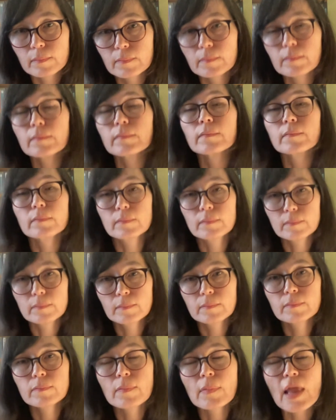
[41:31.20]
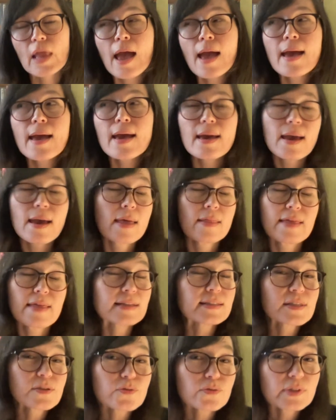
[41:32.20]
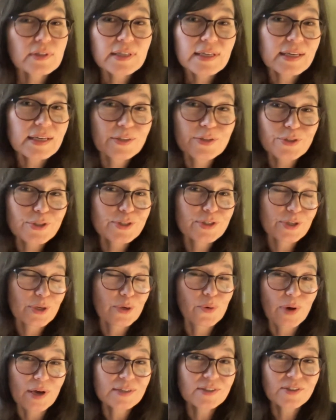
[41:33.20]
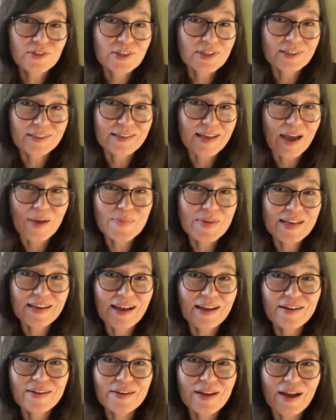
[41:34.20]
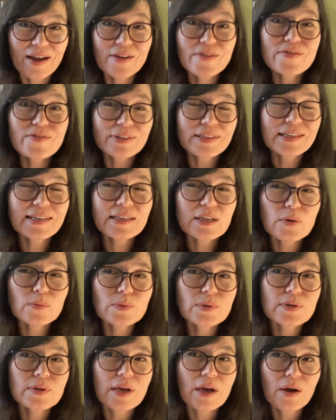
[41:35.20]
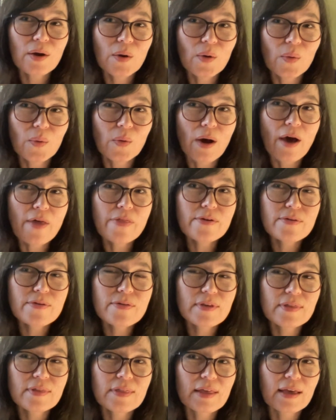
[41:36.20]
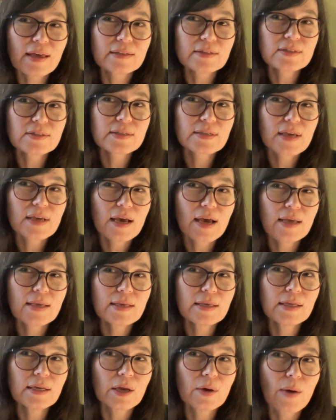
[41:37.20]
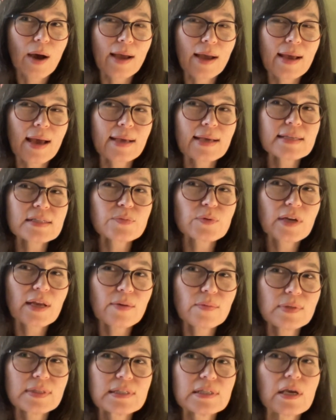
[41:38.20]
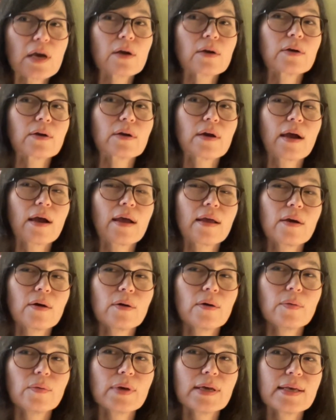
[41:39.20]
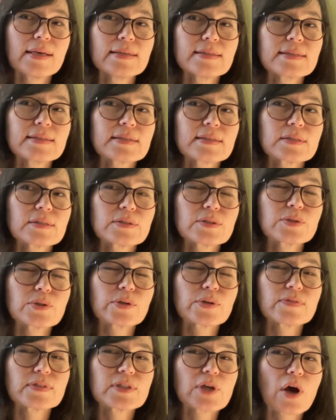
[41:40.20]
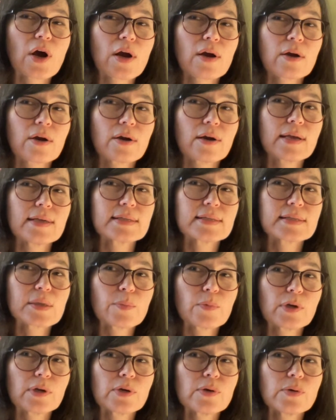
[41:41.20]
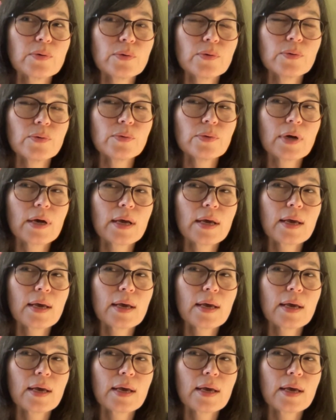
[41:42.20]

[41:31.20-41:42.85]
Mhm. That's a really interesting question. I mean, I really don't know, other than that, I guess when I was younger, I always sort of saw her as someone who